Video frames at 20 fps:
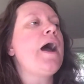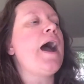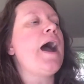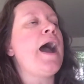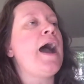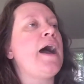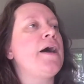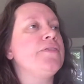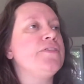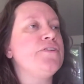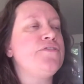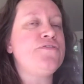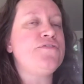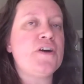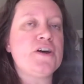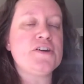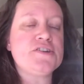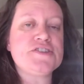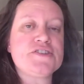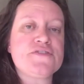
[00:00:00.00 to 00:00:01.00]
and the
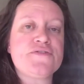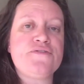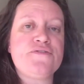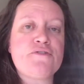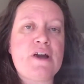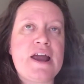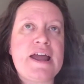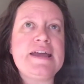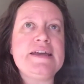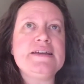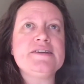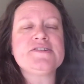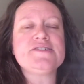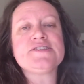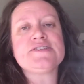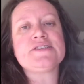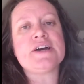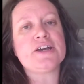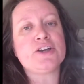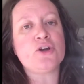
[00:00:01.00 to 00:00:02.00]
first
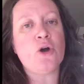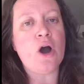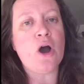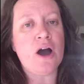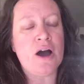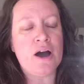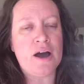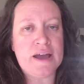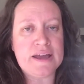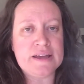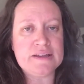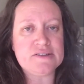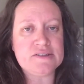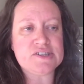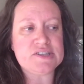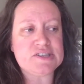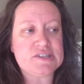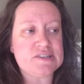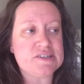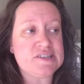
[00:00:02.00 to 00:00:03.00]
phrase that your
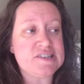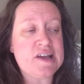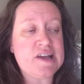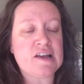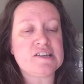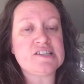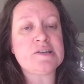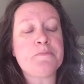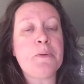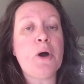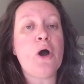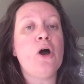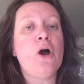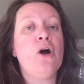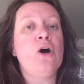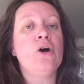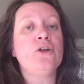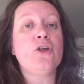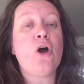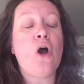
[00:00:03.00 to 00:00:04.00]
eyes set
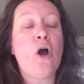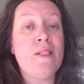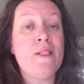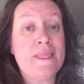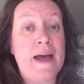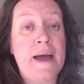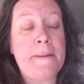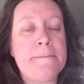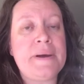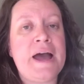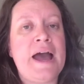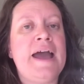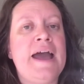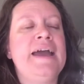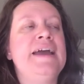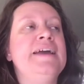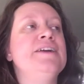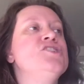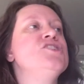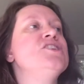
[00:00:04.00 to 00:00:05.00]
upon on that
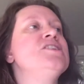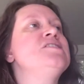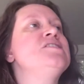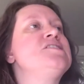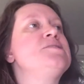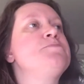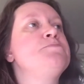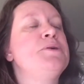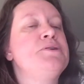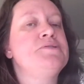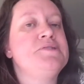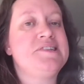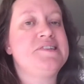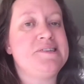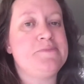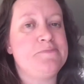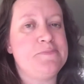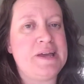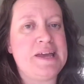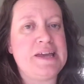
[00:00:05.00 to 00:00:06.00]
page is supposed
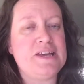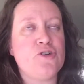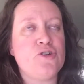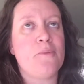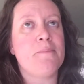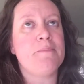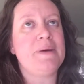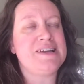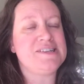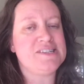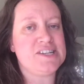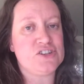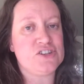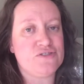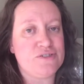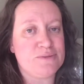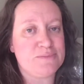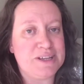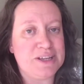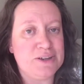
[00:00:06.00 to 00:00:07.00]
to be your message
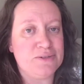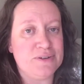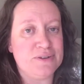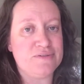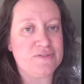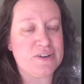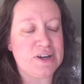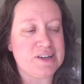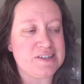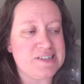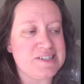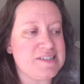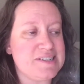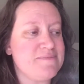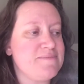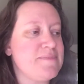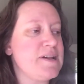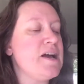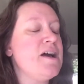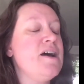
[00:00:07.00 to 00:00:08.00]
from the universe.
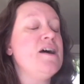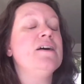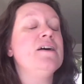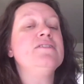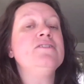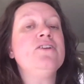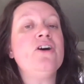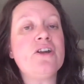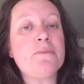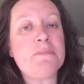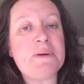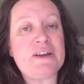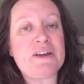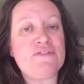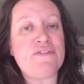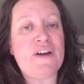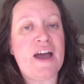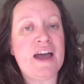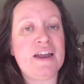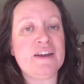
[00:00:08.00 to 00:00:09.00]
Not a big
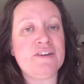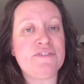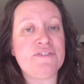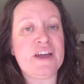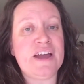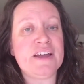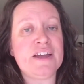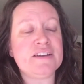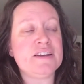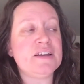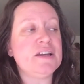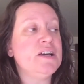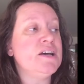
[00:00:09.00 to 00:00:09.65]
fan of it.